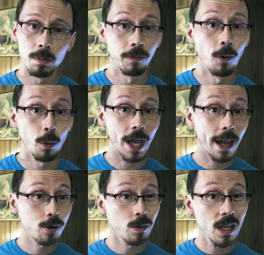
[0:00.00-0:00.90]
before we
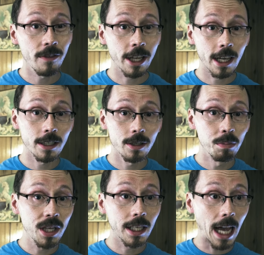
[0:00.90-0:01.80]
actually even get to
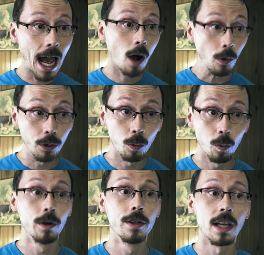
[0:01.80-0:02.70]
being out in the
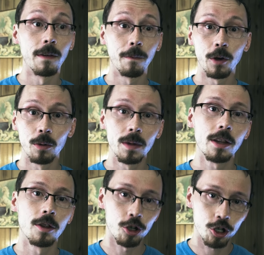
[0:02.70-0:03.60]
woods and
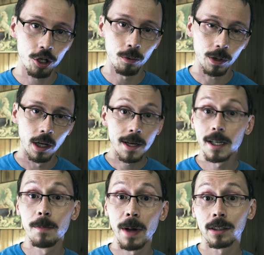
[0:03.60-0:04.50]
filming the shoot.
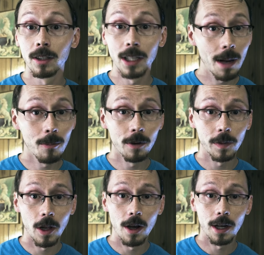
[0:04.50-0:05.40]
Expect a lot more
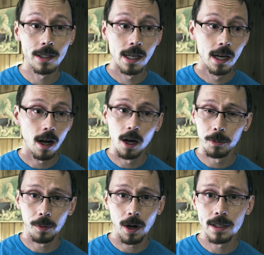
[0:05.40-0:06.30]
vlogs on
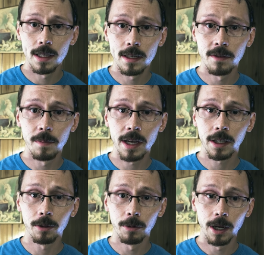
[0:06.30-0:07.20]
the process of
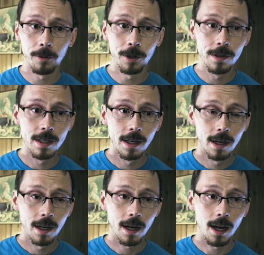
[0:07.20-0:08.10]
making GREYWOOD'S.
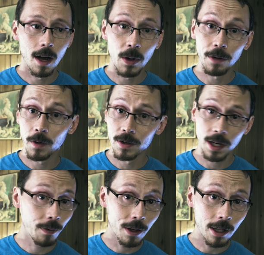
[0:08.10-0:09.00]
And if there's
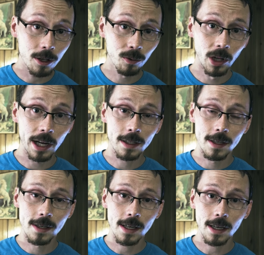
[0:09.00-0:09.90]
anything that you'd like
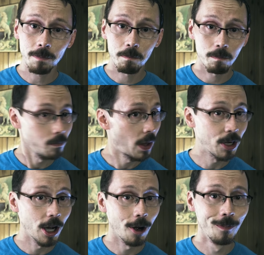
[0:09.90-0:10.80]
to see, let
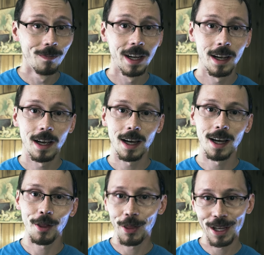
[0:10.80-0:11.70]
me know.
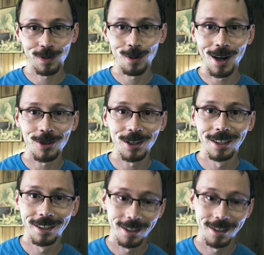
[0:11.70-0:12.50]
Thanks for watching.